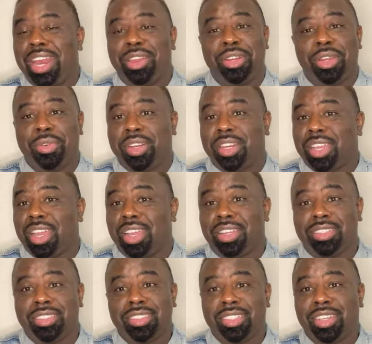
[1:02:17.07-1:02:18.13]
know where to
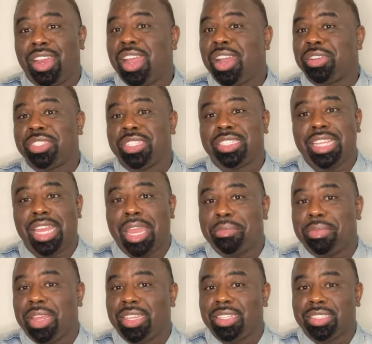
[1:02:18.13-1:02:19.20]
go. Girl, I go to the same
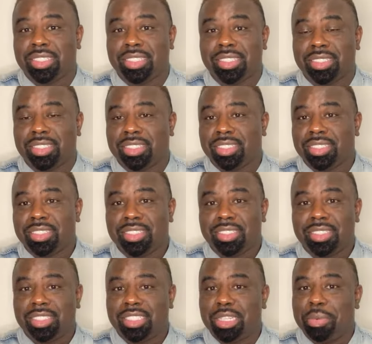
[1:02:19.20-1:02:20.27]
places.
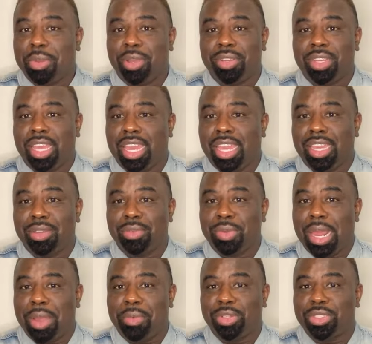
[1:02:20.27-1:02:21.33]
Chipotle, when
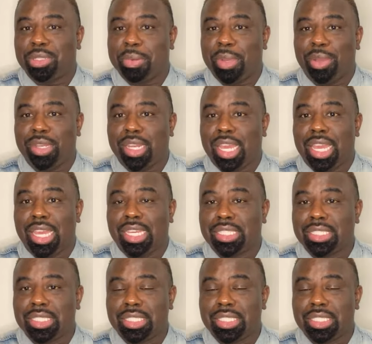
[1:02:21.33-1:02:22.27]
I want Chipotle.